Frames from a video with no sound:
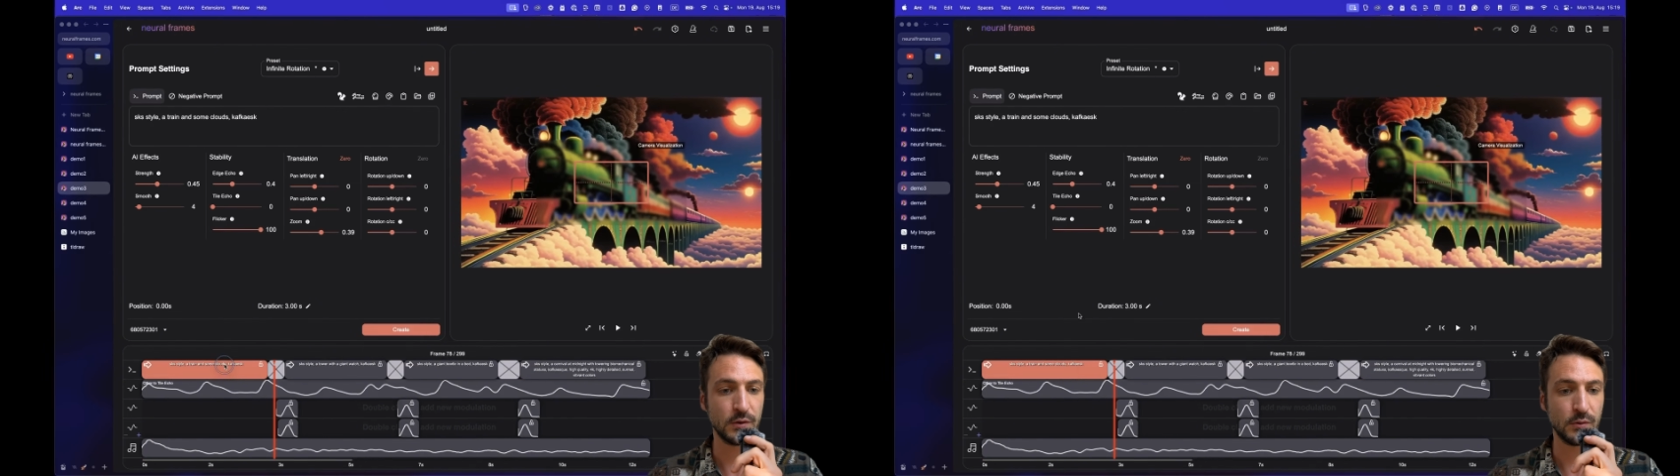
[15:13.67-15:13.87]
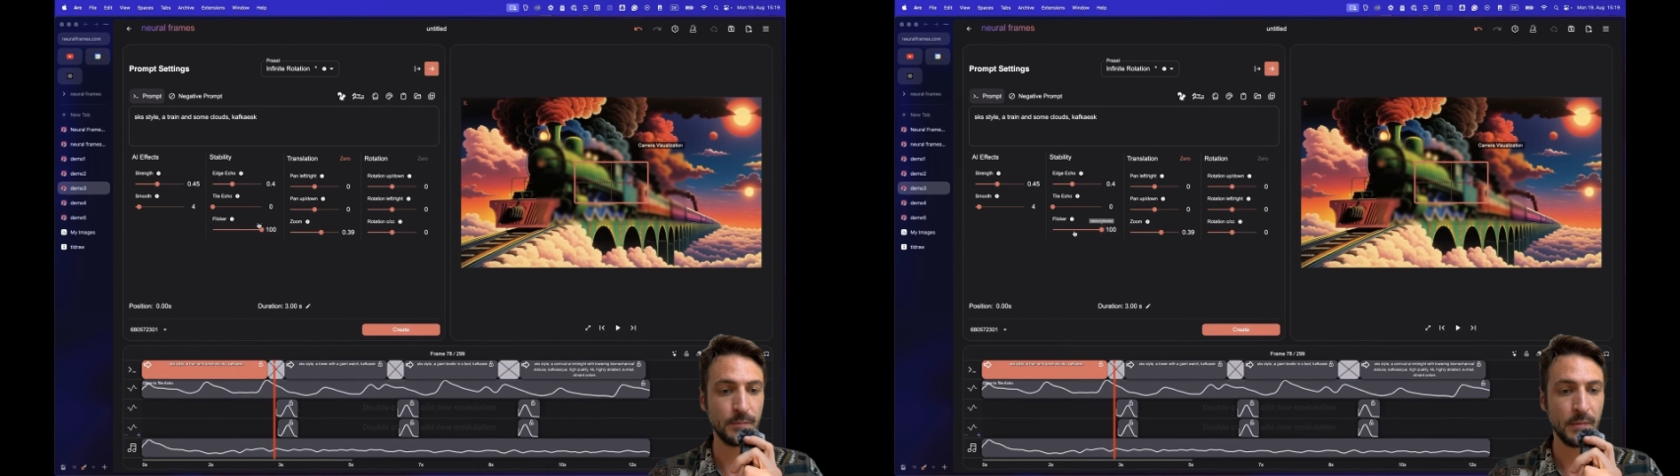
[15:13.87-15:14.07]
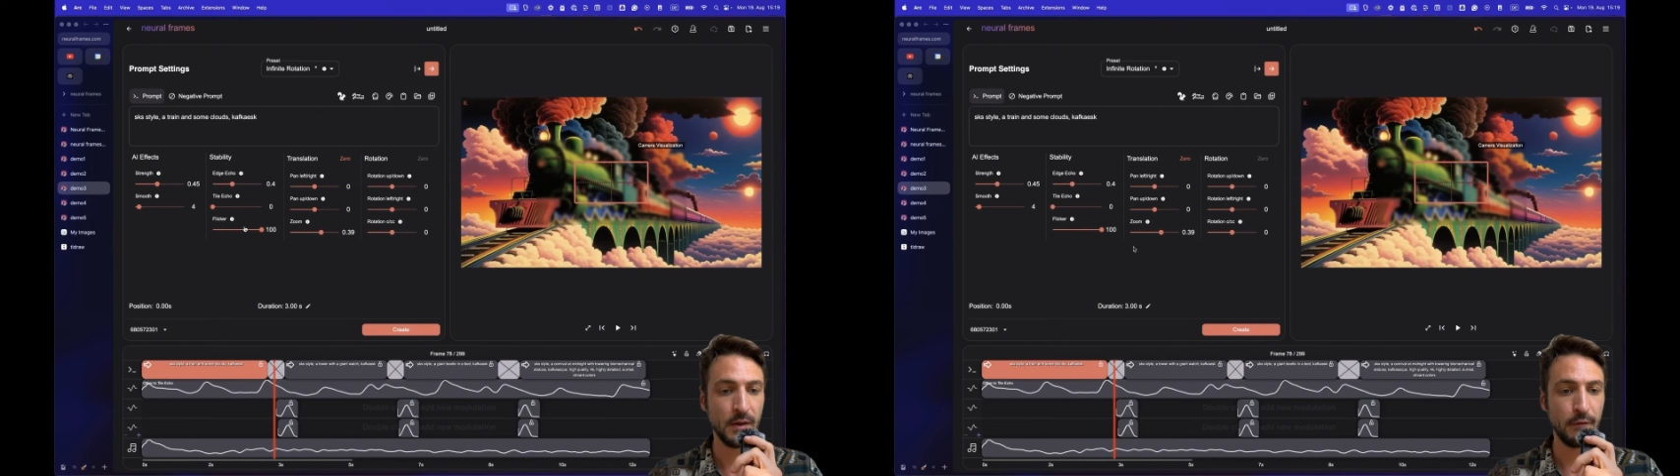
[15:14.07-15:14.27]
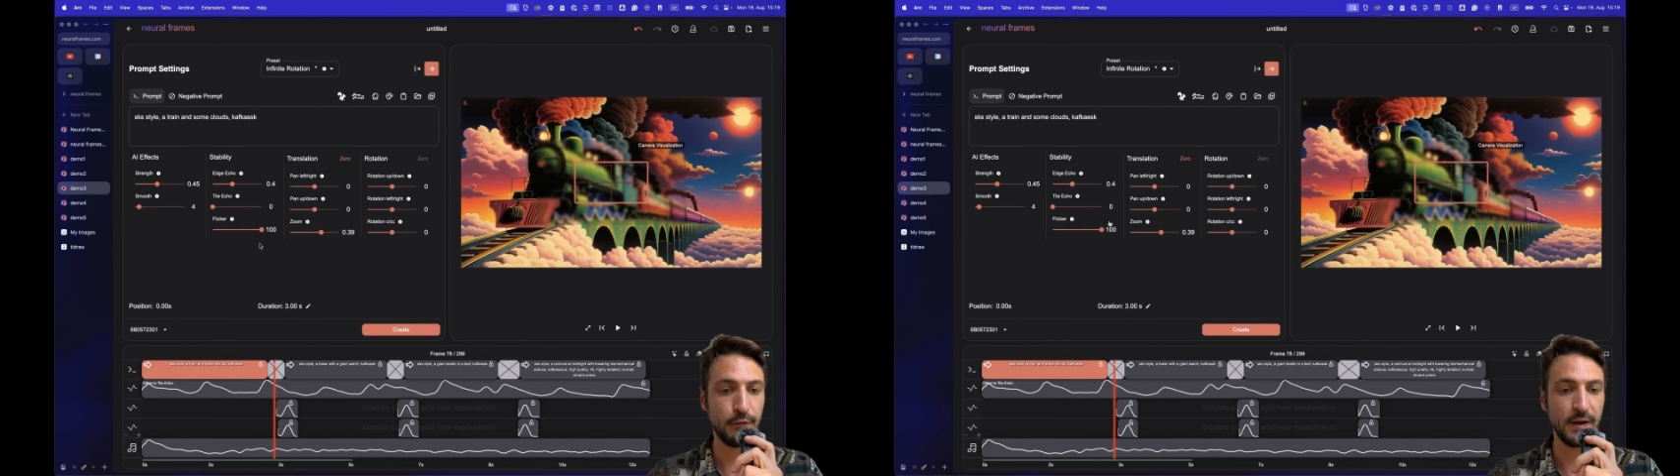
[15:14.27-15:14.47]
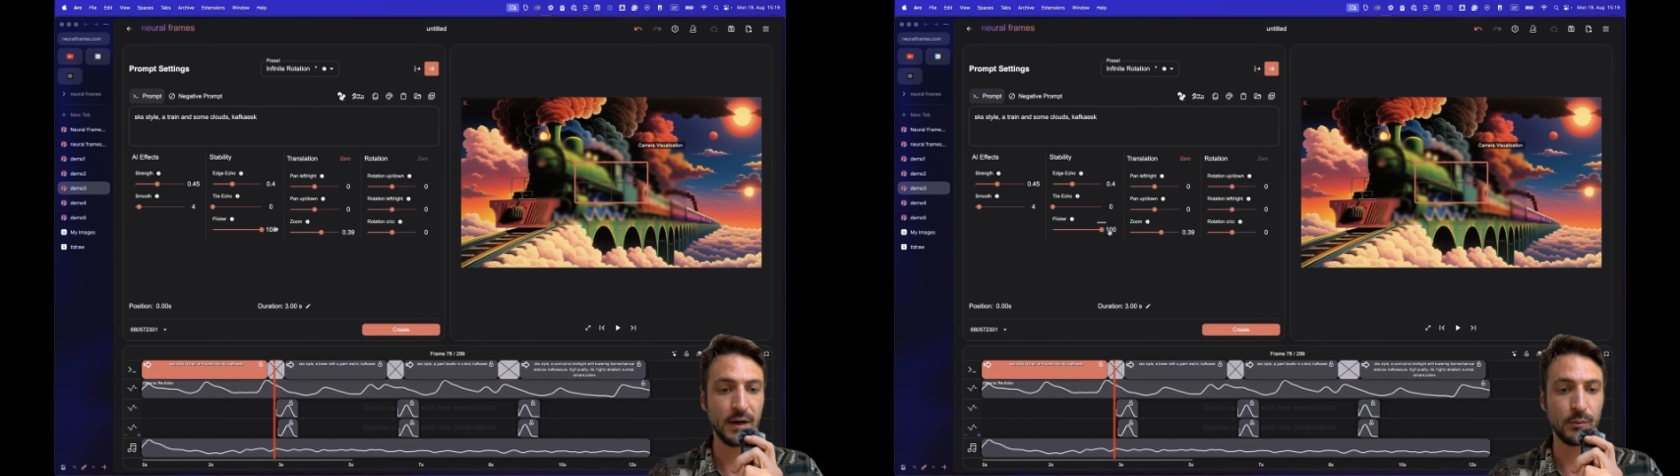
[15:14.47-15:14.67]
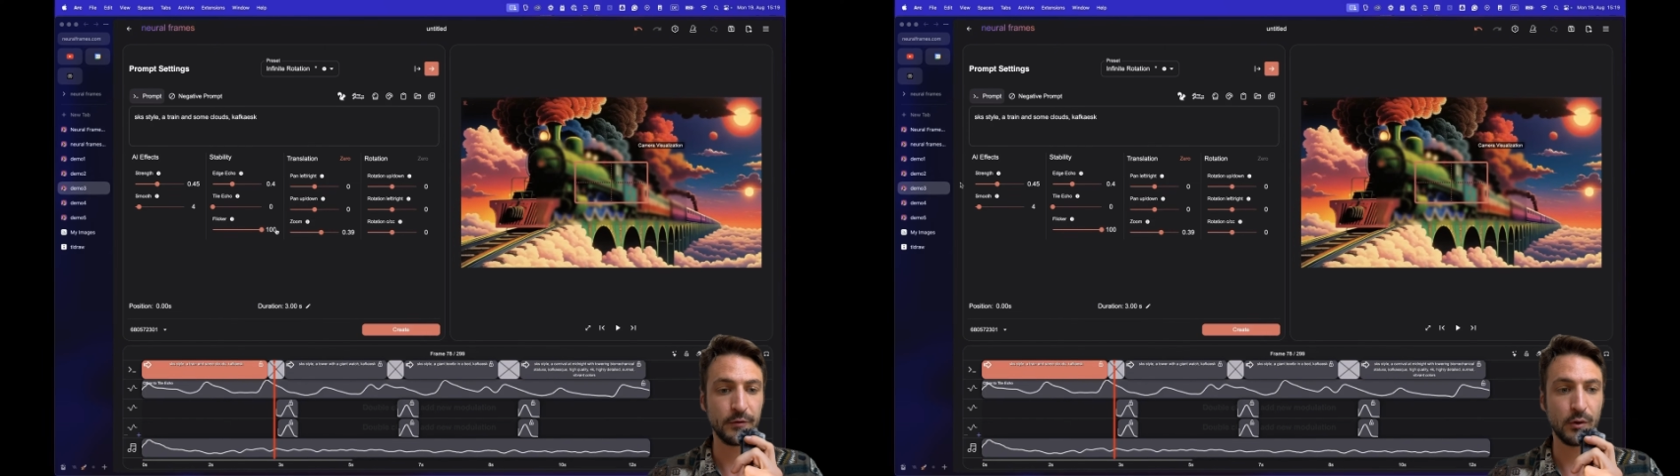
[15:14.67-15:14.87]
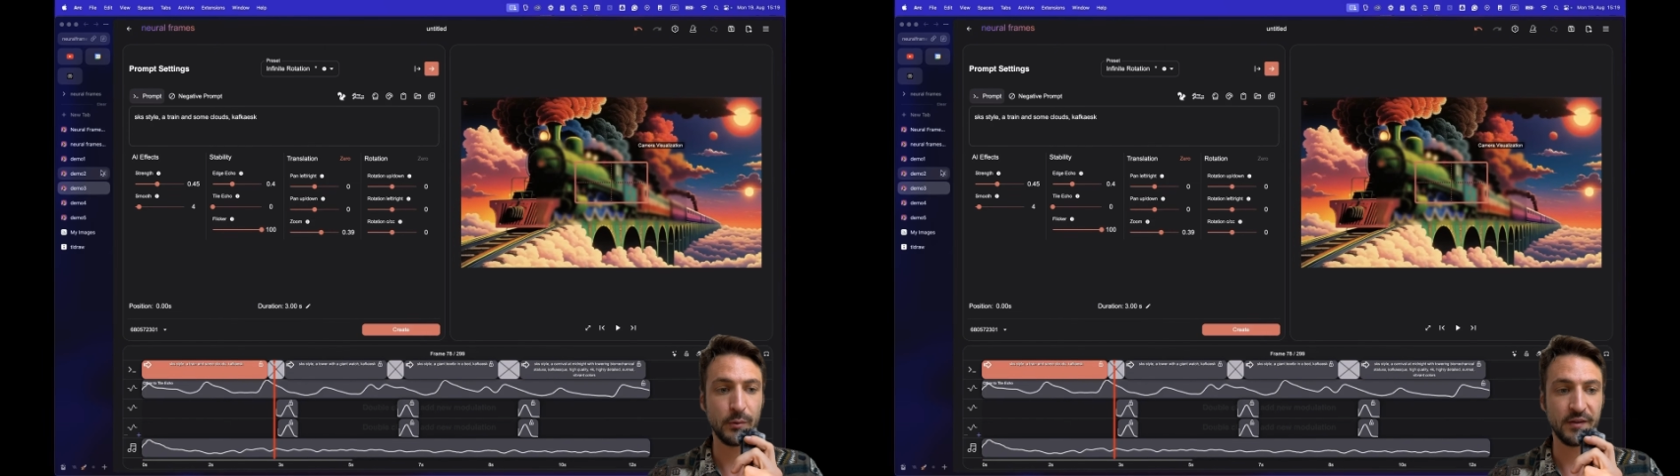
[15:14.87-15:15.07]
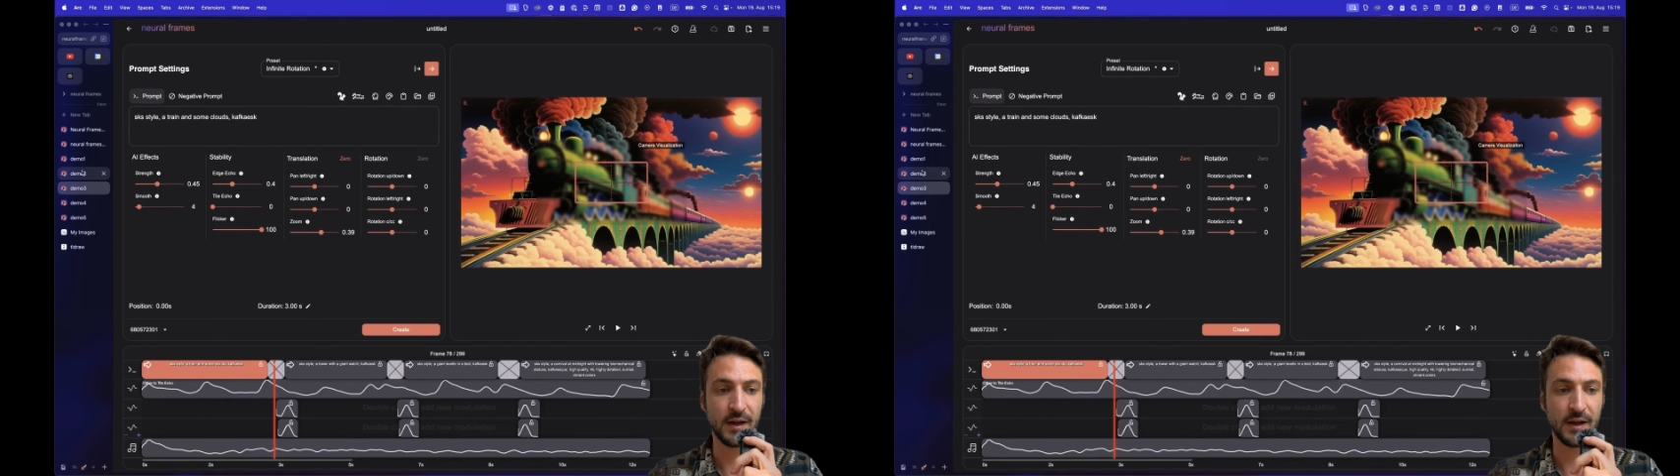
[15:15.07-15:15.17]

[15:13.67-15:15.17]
you, flicker was always